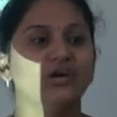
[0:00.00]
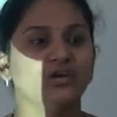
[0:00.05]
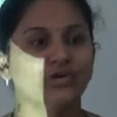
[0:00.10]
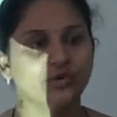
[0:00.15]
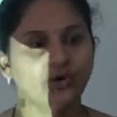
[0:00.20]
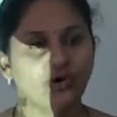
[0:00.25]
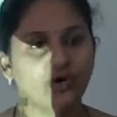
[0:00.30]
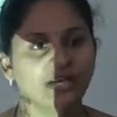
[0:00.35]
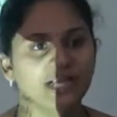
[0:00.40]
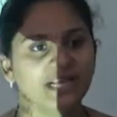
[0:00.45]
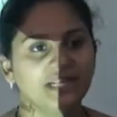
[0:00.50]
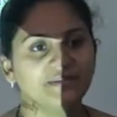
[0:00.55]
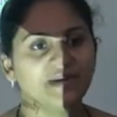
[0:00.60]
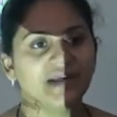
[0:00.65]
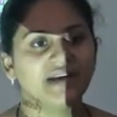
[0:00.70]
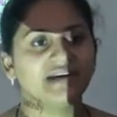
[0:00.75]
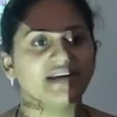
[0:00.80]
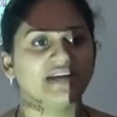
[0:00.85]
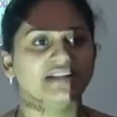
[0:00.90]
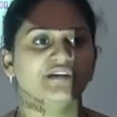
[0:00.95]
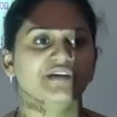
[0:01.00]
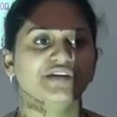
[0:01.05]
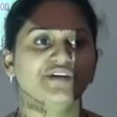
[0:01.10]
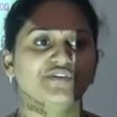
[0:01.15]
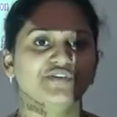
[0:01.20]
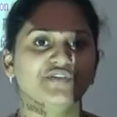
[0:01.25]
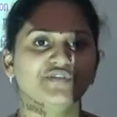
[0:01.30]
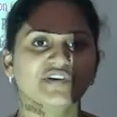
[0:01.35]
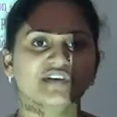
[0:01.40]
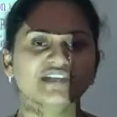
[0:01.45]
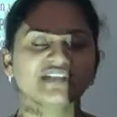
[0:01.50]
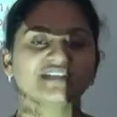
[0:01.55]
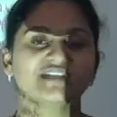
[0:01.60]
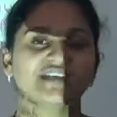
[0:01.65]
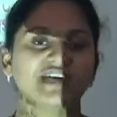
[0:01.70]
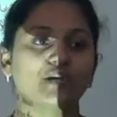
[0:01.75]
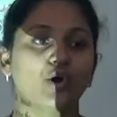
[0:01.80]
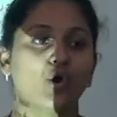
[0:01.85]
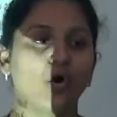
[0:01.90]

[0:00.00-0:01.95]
Null element and the universal set